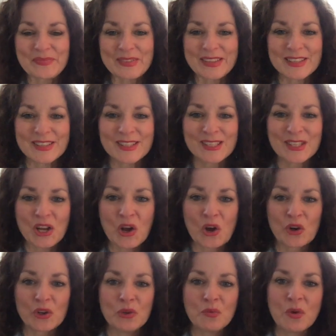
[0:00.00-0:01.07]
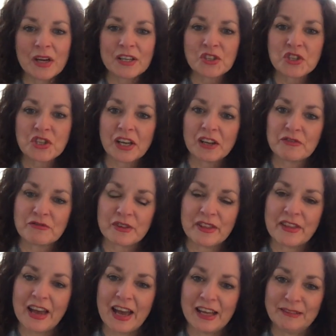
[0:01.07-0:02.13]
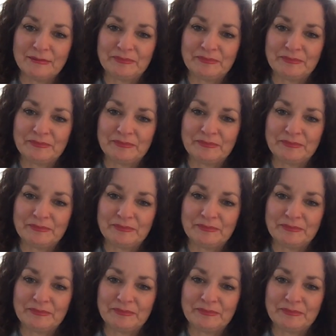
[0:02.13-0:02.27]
So you want to check for that.